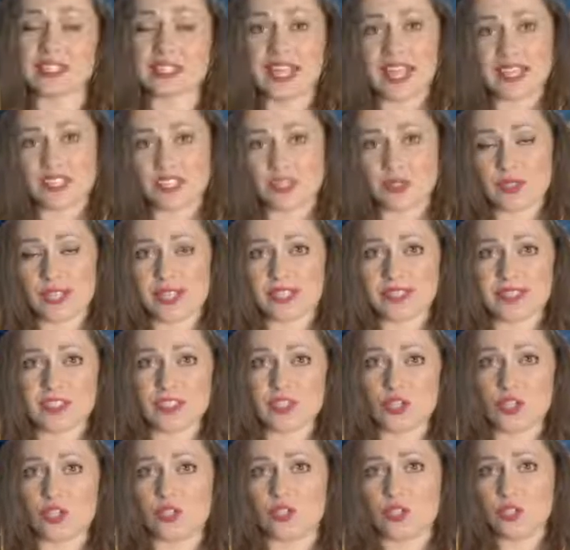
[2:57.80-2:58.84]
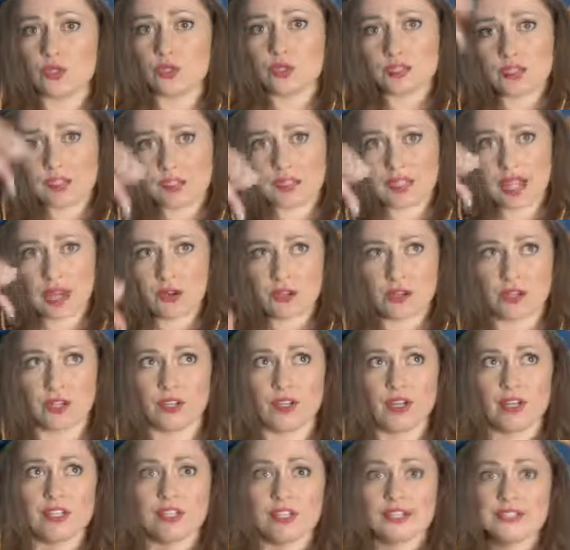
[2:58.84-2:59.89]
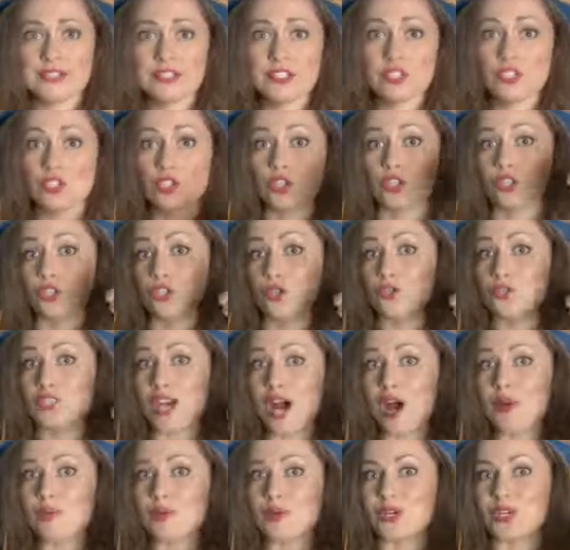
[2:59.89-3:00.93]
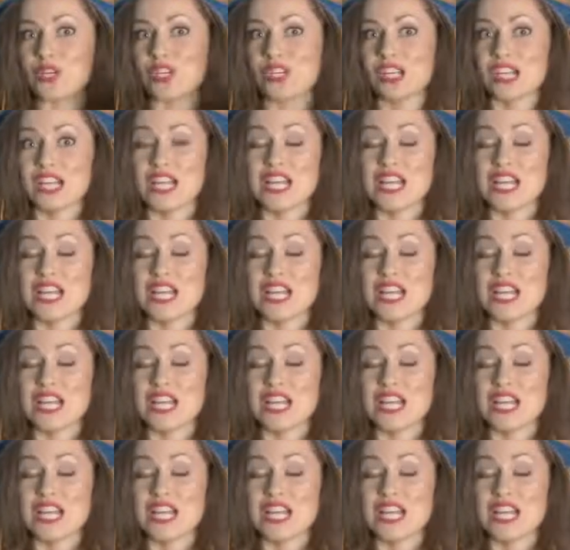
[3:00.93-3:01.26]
That, so that's a nerd news downer. This is a nerd news upper.